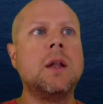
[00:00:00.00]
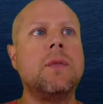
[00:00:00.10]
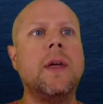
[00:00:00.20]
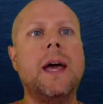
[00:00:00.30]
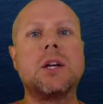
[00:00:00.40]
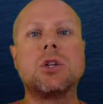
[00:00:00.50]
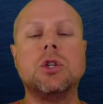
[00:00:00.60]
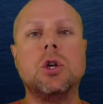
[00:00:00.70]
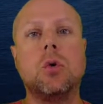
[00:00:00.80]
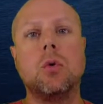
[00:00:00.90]
They
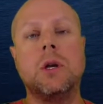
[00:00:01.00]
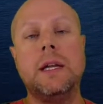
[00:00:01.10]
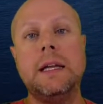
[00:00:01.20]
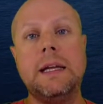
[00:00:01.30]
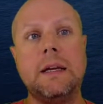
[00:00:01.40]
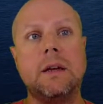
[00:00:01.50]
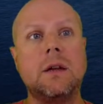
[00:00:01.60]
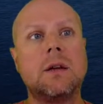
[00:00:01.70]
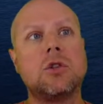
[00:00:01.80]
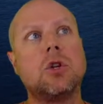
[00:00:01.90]
actually don't
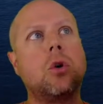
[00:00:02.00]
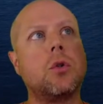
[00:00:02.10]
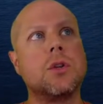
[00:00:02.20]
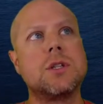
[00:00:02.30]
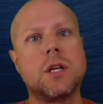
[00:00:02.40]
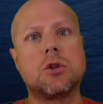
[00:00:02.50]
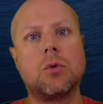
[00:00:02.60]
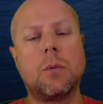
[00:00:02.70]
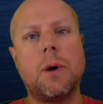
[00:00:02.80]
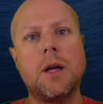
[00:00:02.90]
need to go to the
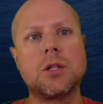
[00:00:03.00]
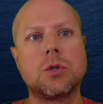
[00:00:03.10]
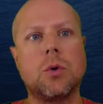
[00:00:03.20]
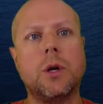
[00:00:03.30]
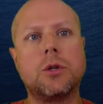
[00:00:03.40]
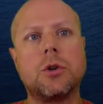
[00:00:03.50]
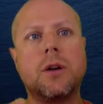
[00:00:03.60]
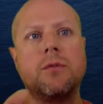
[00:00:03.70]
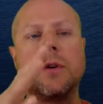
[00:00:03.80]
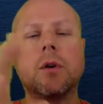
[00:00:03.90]
central repository to
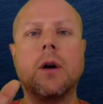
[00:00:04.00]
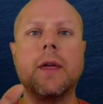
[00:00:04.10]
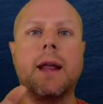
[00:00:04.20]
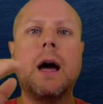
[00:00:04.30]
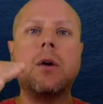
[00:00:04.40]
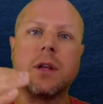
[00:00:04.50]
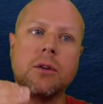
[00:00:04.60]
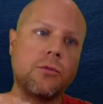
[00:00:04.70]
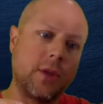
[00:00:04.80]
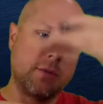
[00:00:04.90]
try to figure all that out.
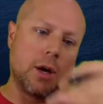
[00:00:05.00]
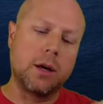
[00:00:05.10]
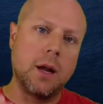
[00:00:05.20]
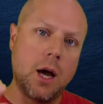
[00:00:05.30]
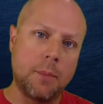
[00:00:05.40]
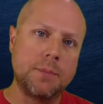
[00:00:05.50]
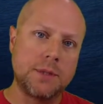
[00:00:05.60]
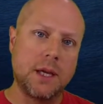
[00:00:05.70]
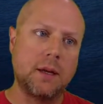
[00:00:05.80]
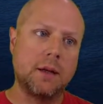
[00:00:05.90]
If they've got an
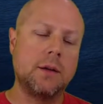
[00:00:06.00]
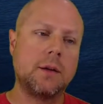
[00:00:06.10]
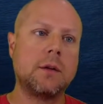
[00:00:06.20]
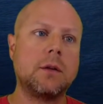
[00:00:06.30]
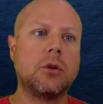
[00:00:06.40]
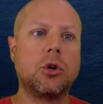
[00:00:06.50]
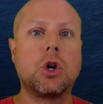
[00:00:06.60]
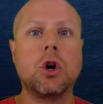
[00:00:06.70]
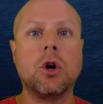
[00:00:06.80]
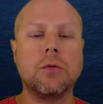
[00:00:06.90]
updated
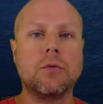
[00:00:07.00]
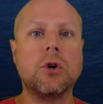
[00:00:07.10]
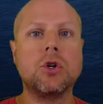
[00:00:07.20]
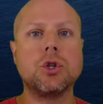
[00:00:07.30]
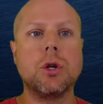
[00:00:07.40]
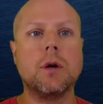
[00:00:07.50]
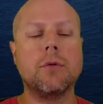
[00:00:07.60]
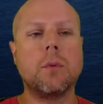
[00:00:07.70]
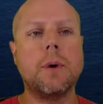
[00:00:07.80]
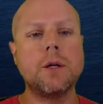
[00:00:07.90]
current version
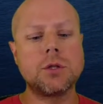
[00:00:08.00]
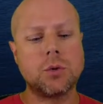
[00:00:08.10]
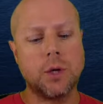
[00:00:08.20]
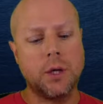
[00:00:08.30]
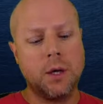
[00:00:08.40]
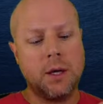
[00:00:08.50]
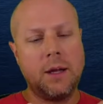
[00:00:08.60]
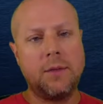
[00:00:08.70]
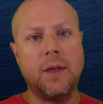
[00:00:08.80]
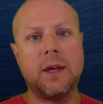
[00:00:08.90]
of the repository,
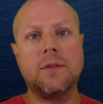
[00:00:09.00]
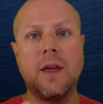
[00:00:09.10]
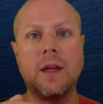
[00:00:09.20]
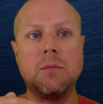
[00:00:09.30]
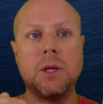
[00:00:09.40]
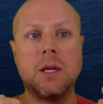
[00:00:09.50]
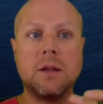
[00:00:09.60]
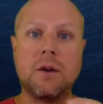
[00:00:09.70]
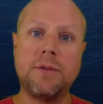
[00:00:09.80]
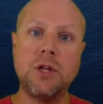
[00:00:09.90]
they can then begin
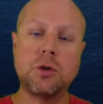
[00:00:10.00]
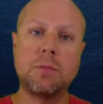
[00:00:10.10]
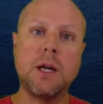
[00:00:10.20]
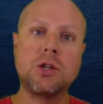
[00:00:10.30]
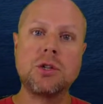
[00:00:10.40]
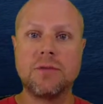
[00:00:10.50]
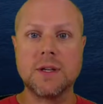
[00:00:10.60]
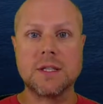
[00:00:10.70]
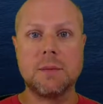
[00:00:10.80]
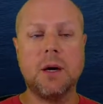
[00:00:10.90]
their feature branch to
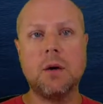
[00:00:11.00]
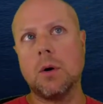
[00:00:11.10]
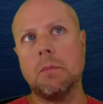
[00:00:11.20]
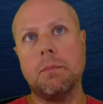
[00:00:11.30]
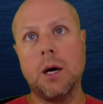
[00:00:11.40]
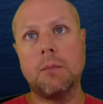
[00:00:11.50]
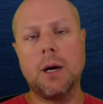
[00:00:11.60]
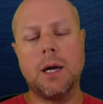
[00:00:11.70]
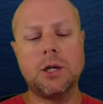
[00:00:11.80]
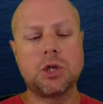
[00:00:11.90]
fix the bug, or a bug
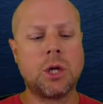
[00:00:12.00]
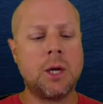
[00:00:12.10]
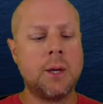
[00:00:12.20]
branch.